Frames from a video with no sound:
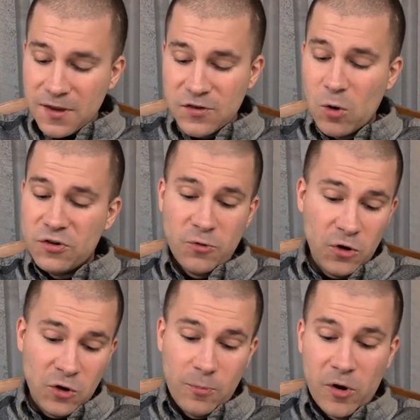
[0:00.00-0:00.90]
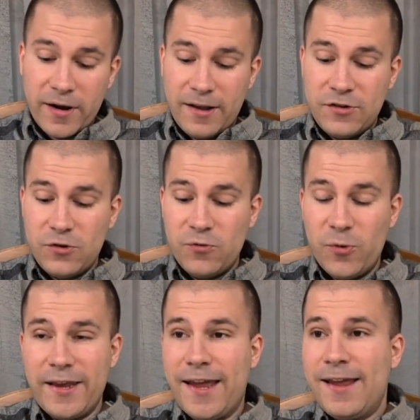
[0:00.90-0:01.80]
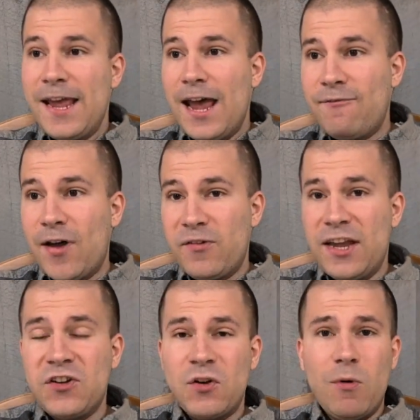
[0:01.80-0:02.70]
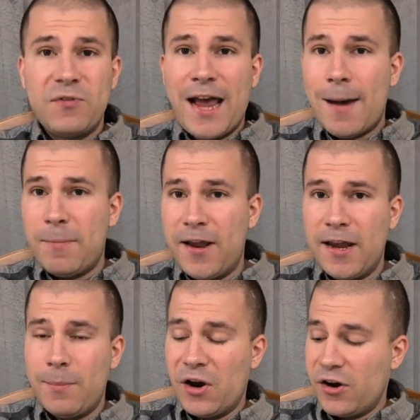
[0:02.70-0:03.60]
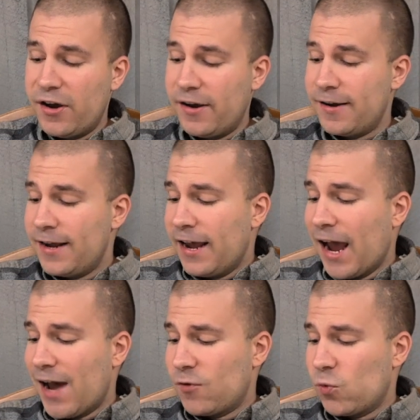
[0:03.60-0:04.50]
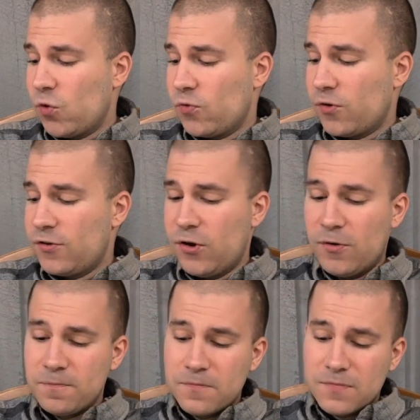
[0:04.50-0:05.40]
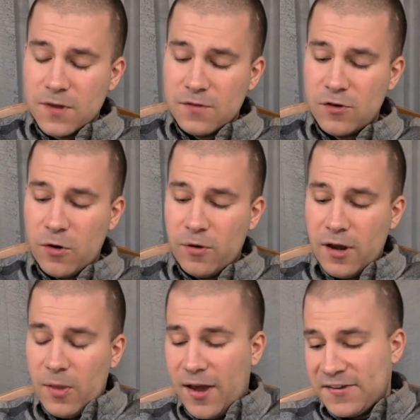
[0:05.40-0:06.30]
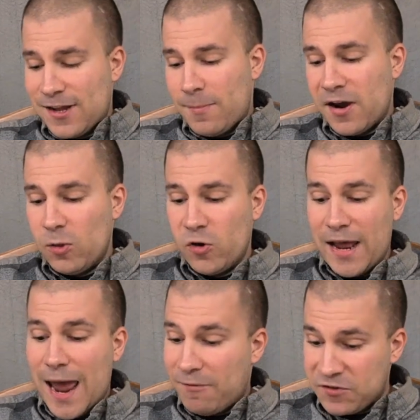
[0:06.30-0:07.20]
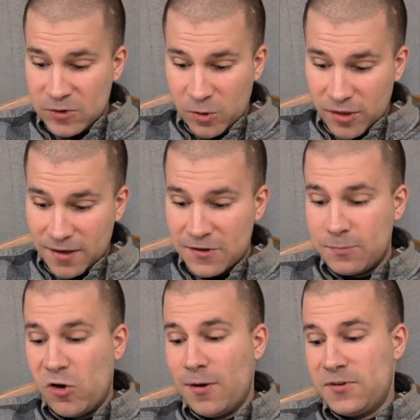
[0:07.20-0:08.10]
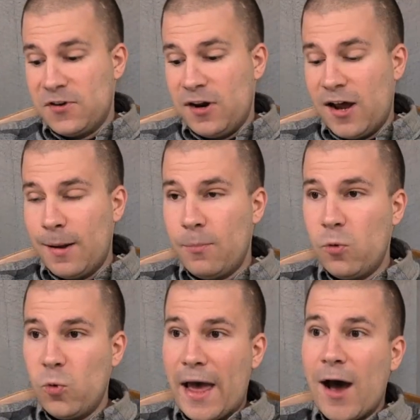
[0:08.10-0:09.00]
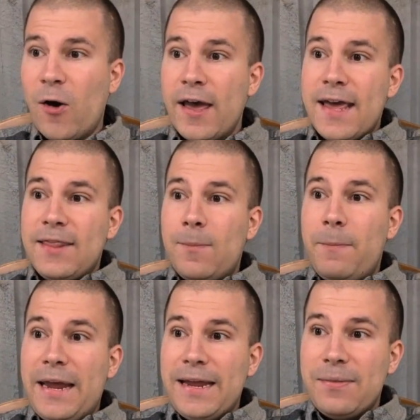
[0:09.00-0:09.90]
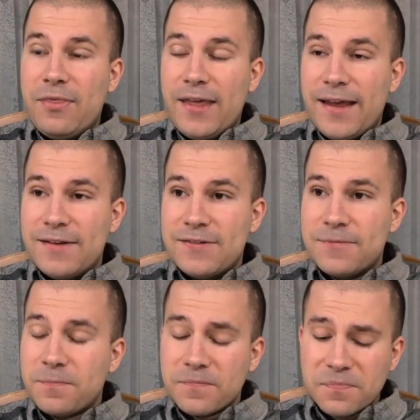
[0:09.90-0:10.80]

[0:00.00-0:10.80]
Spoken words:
So it was a really good book to really get a foundation of what was happening in America after World War II. So, like I said, I'm not going to look at every single thing in this book. I'm just going to kind of pull out the main things